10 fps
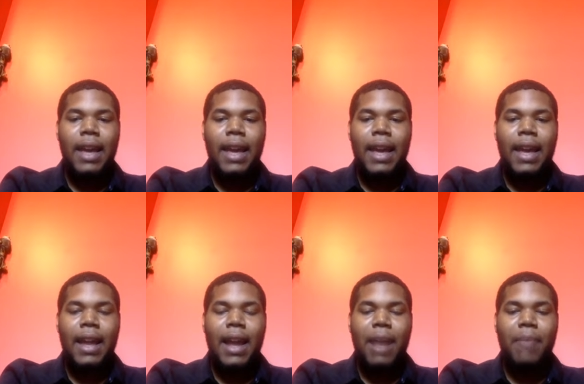
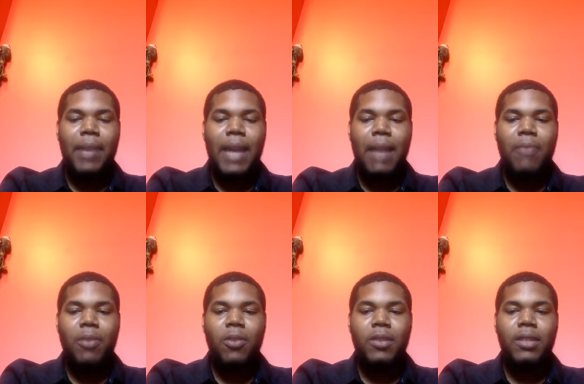And happy
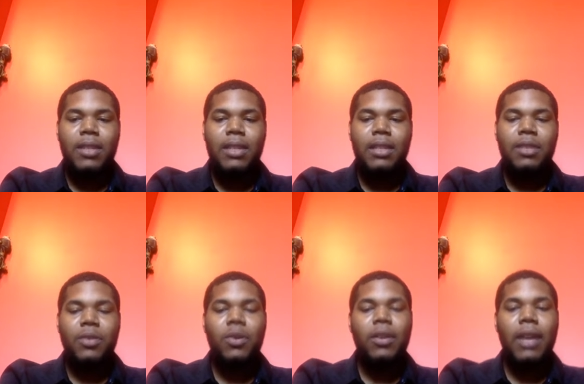Capricorn season
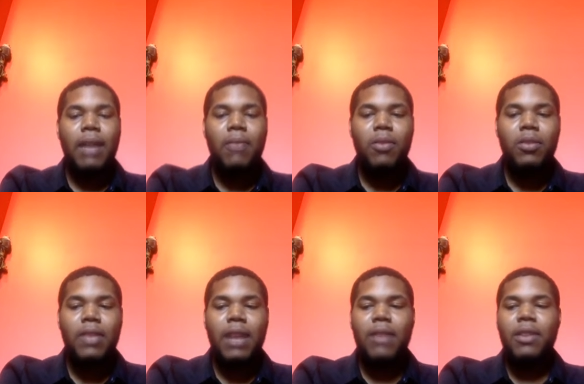to all the
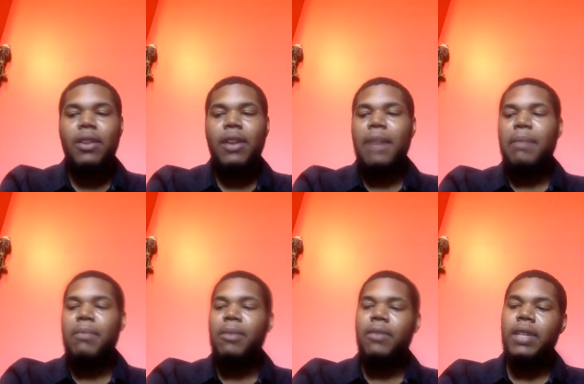Capricorns out there. Happy
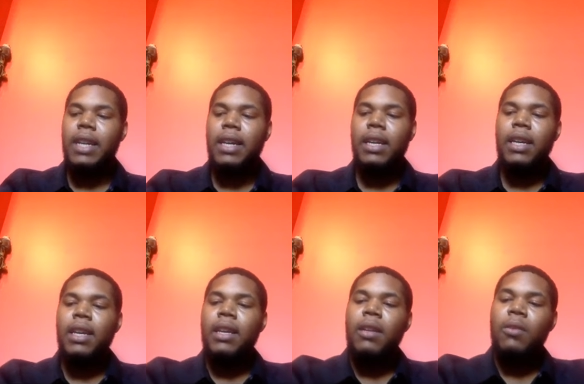birthday.
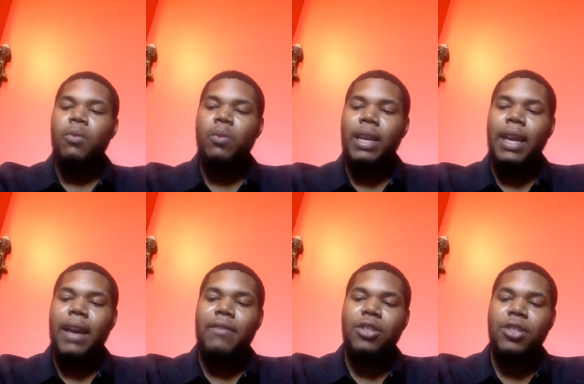We
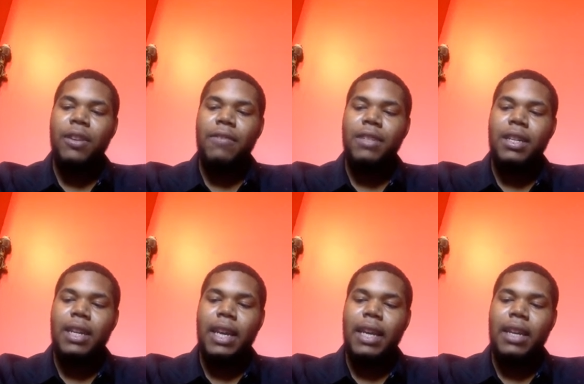have
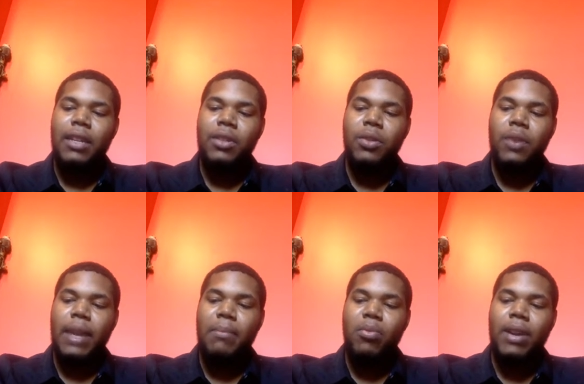shifted into
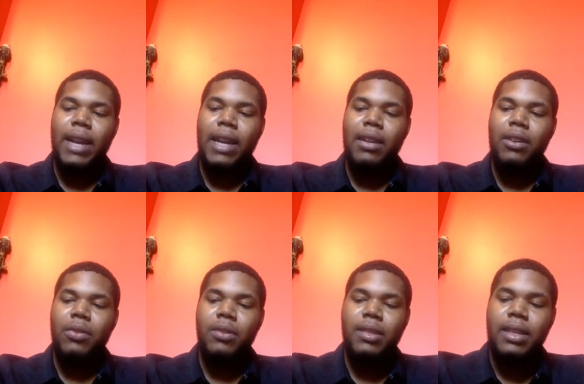a brand
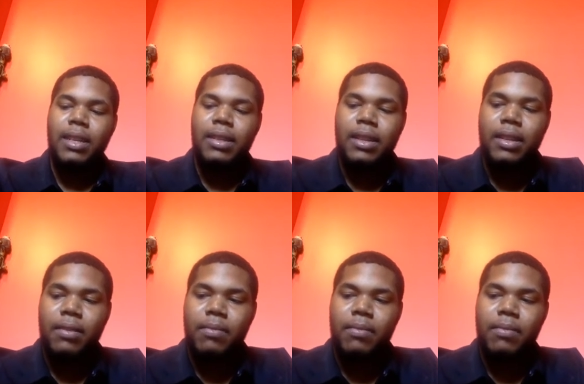new season.